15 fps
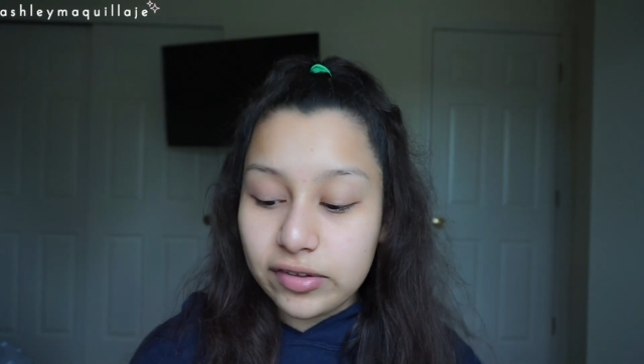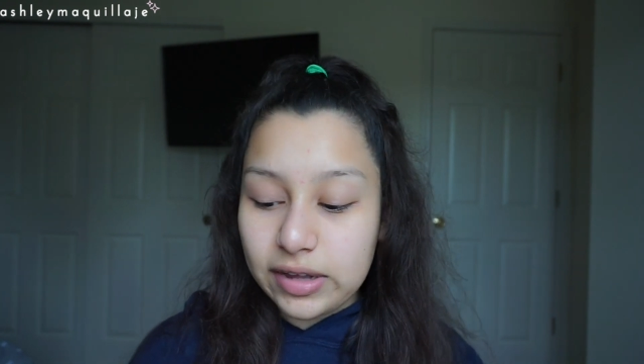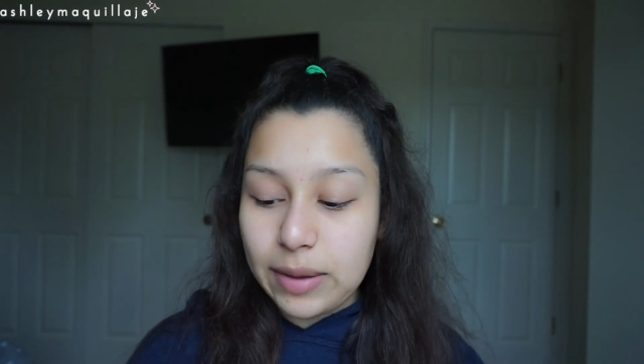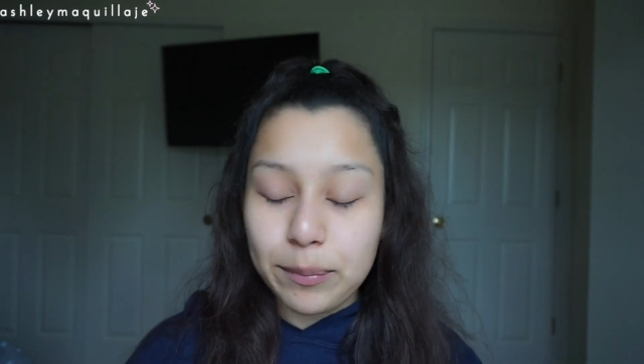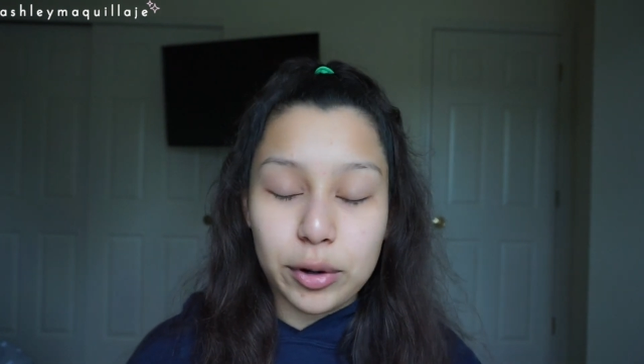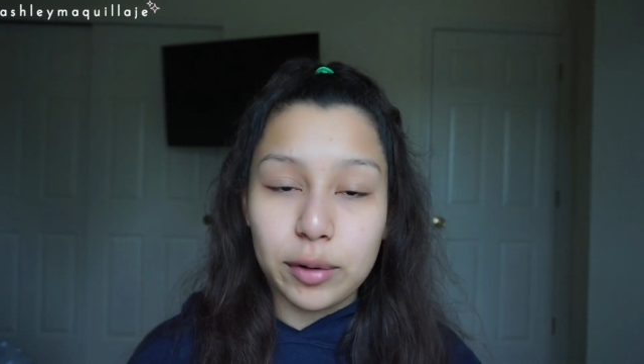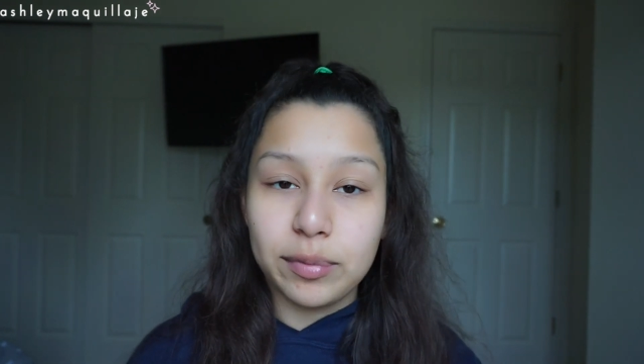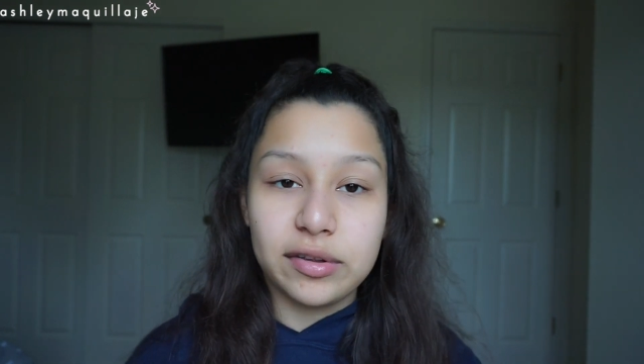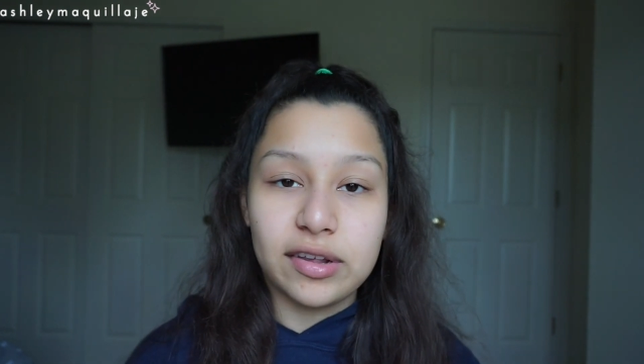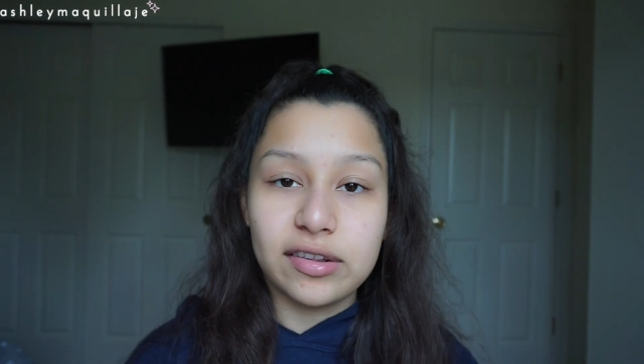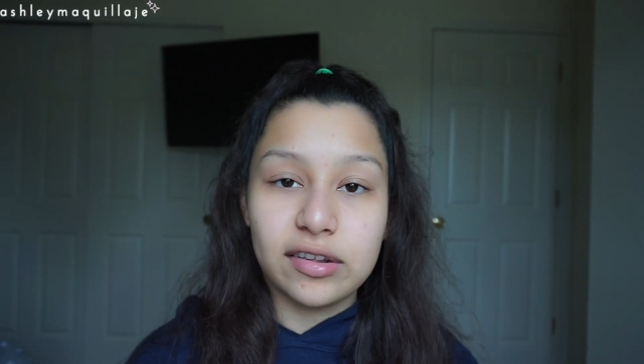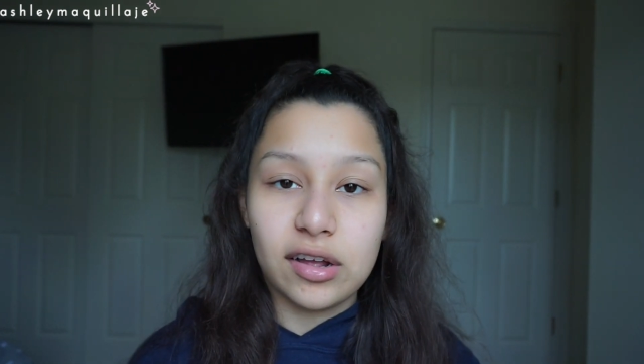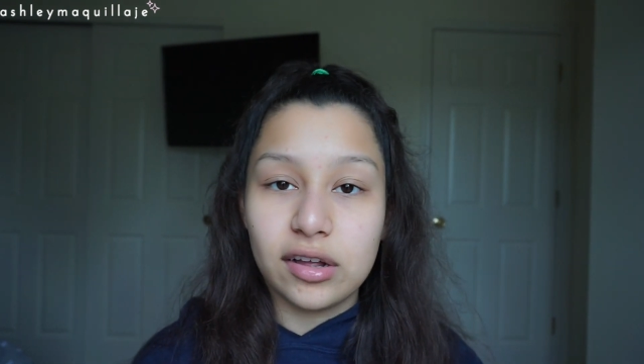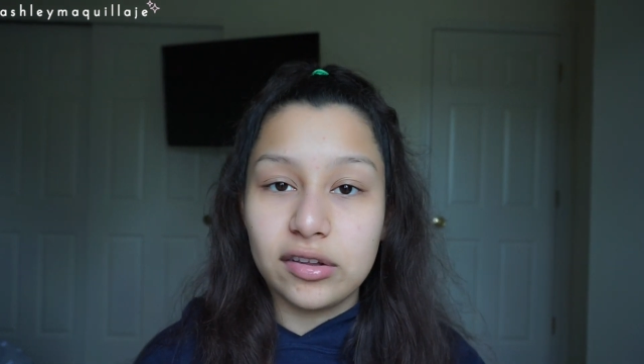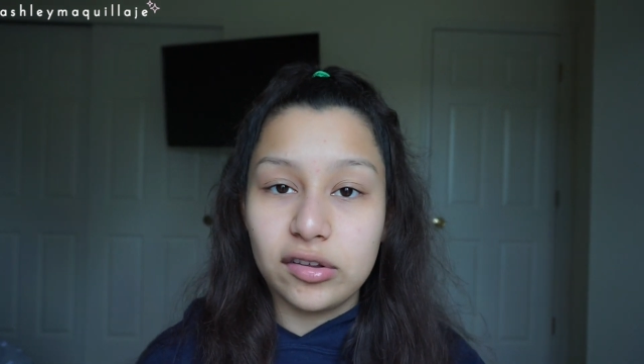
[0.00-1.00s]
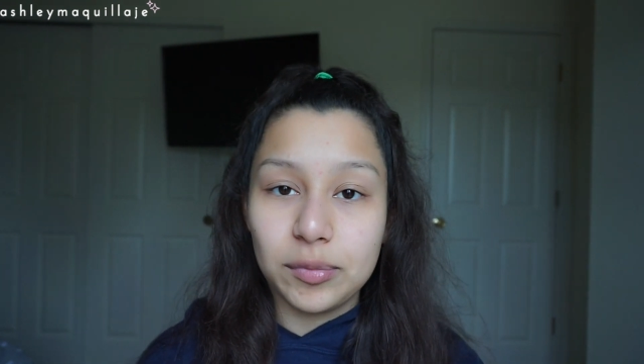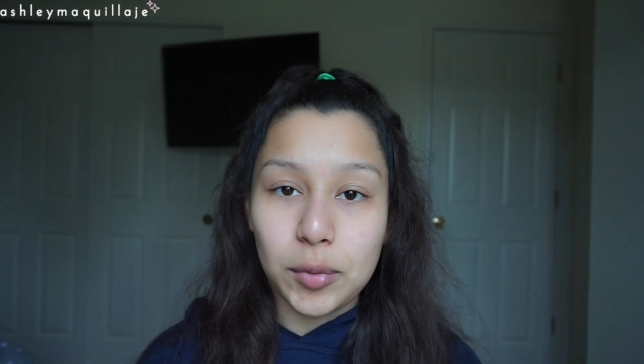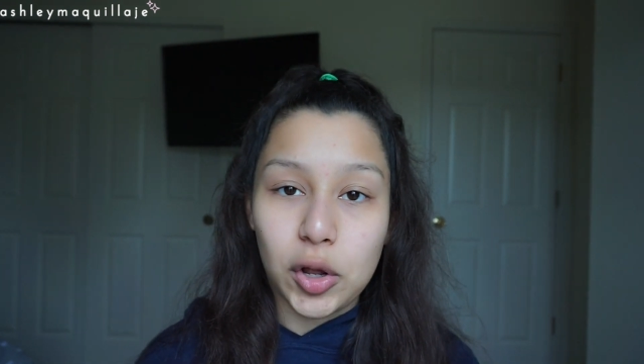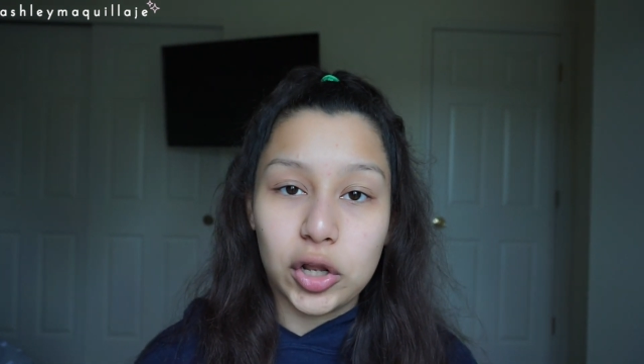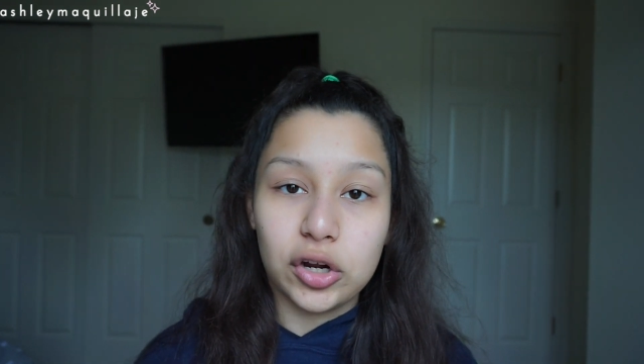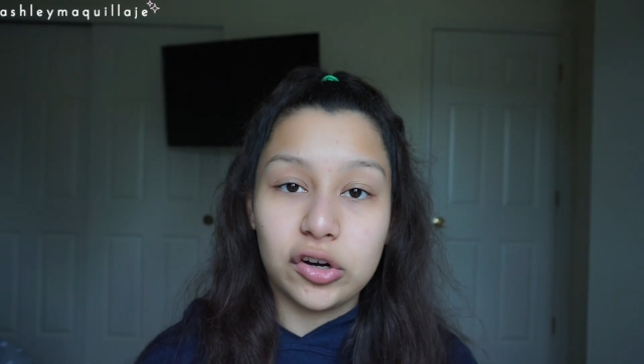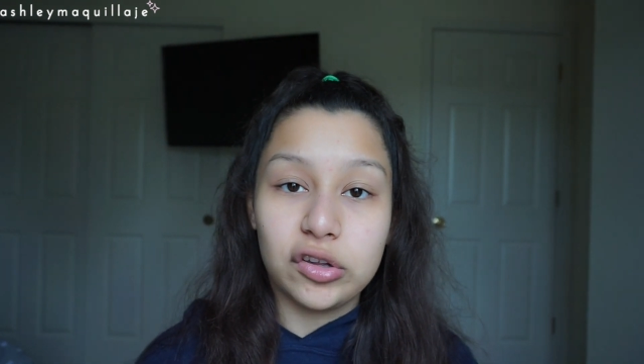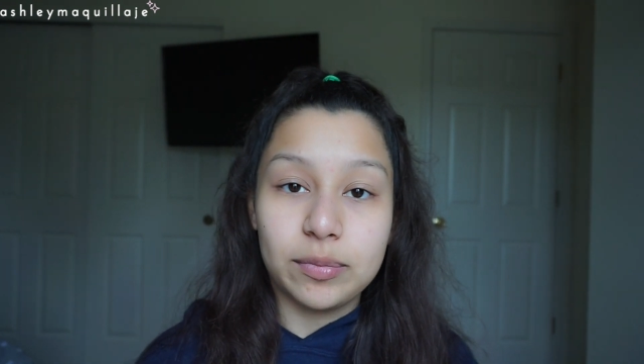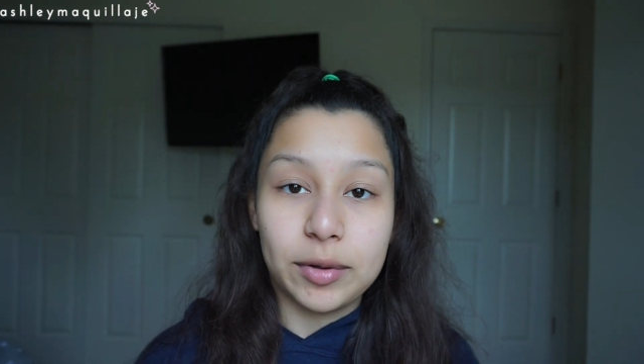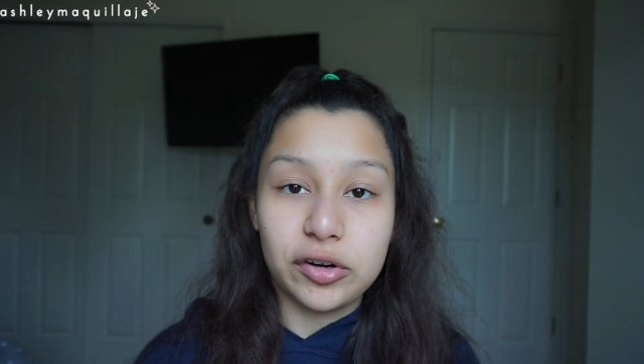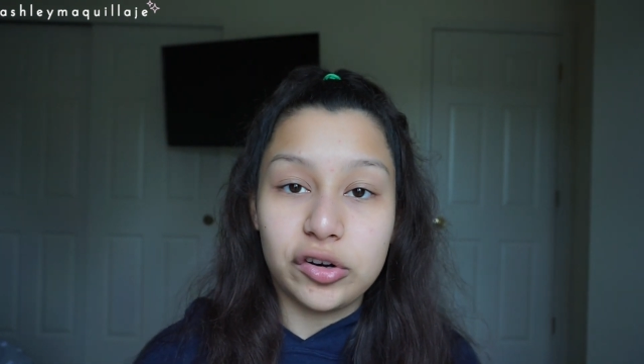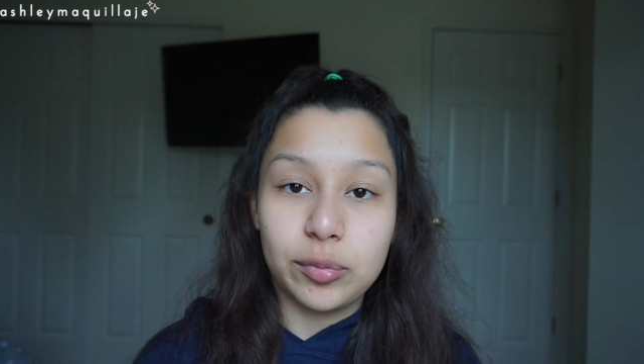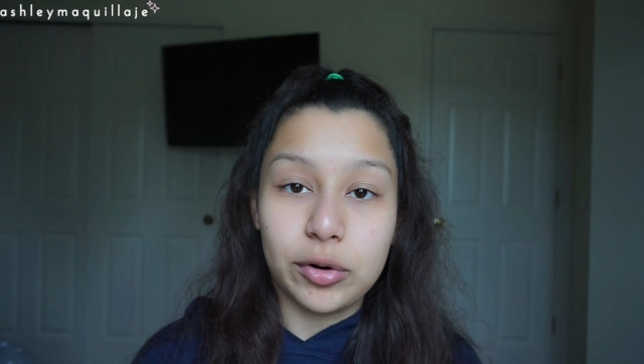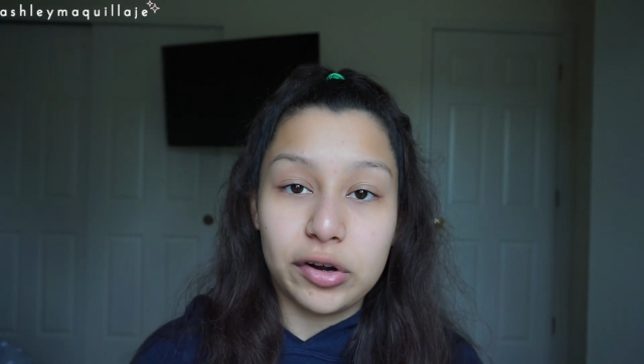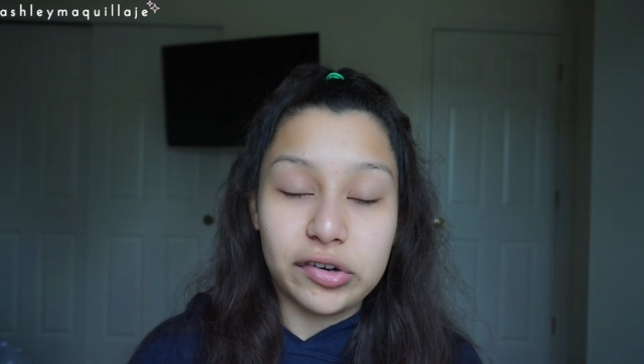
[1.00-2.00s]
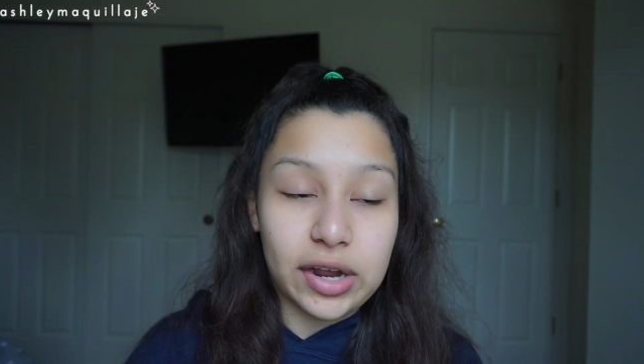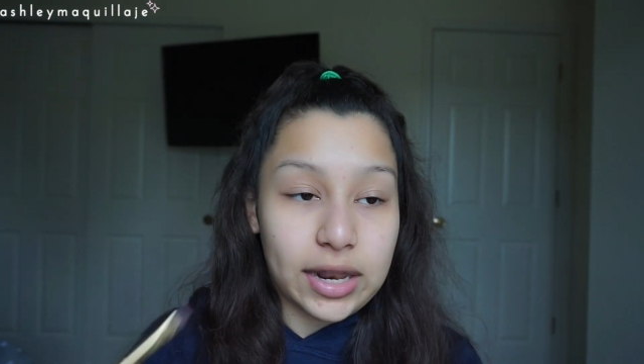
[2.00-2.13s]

the same purpose as a smaller smudger brush.